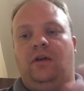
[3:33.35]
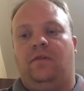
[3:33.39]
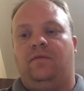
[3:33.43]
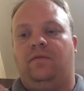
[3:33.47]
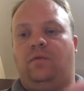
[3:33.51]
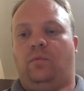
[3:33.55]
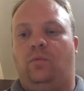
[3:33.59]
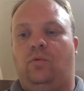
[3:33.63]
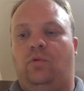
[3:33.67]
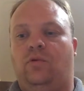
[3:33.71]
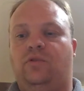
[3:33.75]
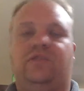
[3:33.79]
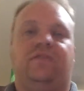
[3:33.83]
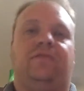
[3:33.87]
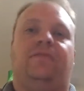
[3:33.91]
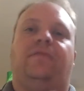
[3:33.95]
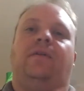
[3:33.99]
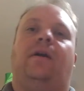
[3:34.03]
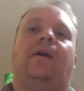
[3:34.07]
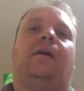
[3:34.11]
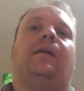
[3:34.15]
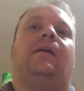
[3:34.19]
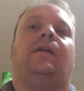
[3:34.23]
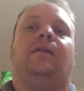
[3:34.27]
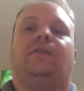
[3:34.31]
For warts,
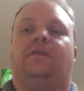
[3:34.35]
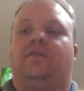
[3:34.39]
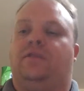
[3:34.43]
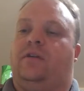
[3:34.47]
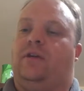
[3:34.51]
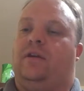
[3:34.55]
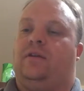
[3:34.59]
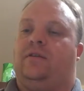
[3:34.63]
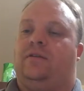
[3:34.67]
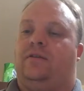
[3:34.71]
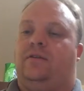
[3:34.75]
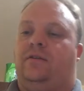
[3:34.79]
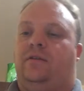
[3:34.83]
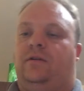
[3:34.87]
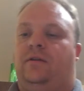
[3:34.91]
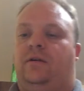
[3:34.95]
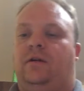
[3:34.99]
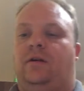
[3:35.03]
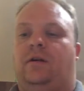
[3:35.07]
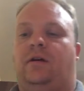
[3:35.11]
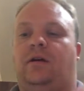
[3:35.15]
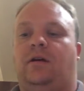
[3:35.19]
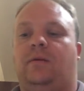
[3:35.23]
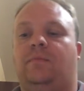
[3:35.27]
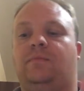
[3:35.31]
frankincense.
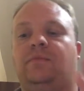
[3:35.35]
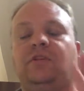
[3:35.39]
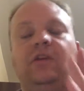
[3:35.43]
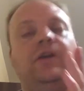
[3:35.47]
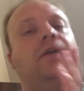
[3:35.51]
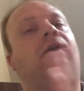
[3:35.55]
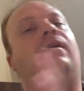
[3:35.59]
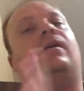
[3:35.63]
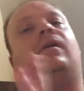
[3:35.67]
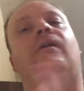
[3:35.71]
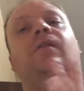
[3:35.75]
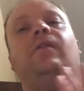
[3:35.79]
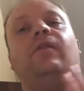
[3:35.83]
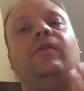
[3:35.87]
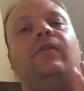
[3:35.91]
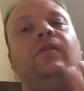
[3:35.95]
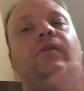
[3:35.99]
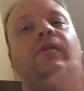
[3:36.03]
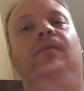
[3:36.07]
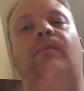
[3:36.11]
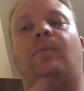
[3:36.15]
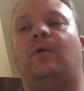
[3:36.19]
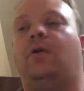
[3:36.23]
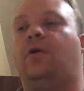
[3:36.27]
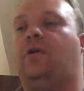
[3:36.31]
Um, so
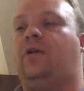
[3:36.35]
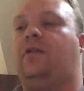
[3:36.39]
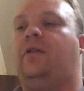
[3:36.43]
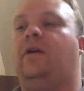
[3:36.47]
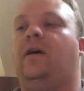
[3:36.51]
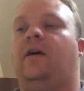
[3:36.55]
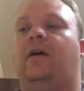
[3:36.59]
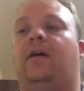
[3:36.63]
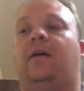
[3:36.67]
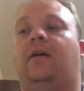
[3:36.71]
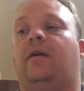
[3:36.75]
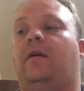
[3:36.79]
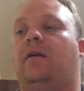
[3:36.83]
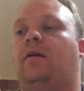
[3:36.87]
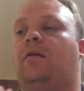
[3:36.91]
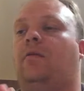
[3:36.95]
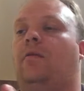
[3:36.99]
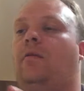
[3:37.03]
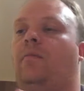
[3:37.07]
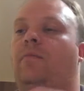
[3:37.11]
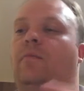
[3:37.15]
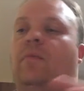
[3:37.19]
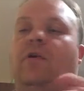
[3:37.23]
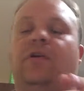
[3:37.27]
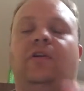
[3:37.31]
the book there,
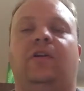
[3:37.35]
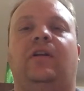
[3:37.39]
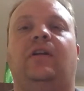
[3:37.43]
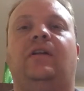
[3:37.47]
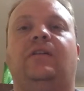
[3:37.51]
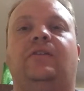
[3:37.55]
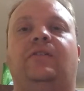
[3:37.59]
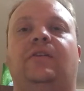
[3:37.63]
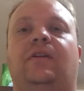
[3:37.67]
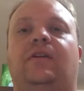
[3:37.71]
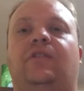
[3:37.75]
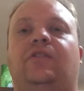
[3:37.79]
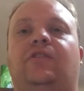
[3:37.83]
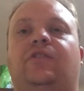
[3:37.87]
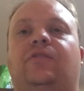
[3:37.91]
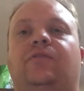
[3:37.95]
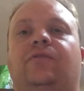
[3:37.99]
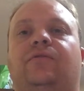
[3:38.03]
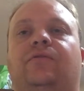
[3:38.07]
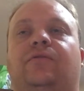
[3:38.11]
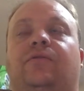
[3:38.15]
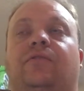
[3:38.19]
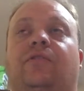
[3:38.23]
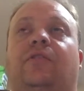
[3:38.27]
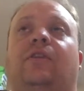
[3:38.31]
Modern
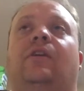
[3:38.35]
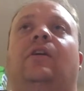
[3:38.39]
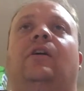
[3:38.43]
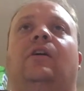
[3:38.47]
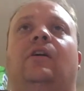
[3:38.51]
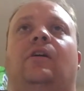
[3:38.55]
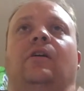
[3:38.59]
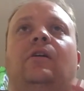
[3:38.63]
Essentials,